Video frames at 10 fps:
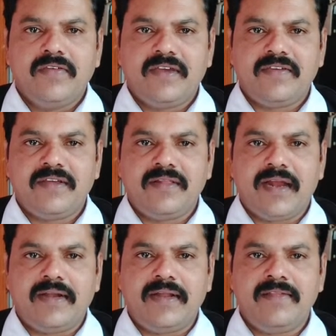Section
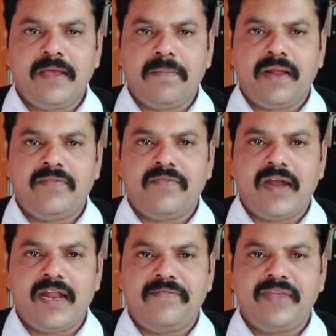13 surplus
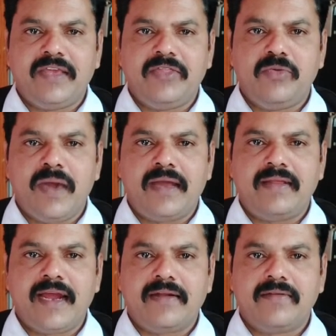1 of the Hindu
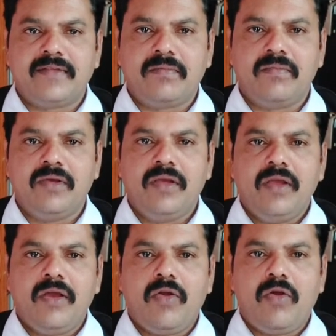Marriage Act, some
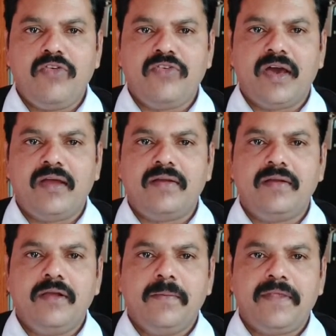grounds are
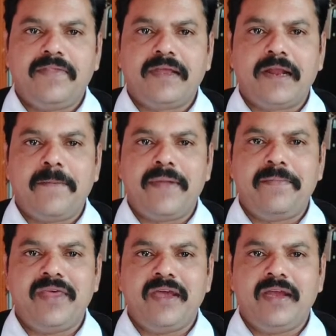prescribed by
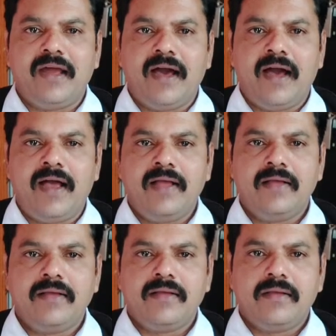the law
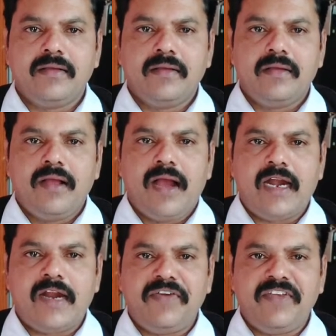
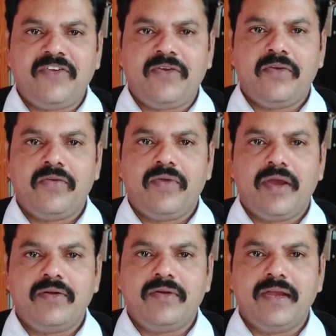under which we
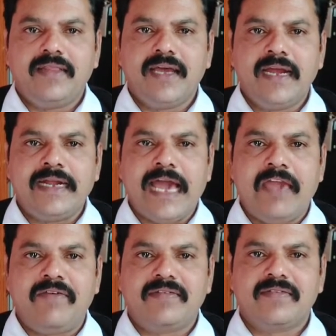have to get the
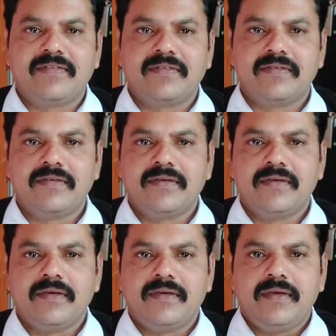divorce.
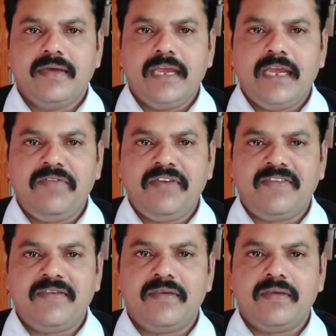In
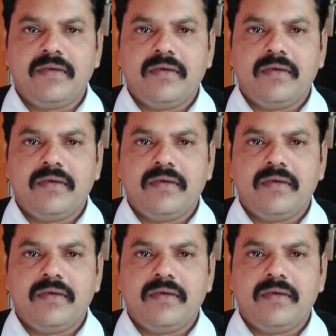which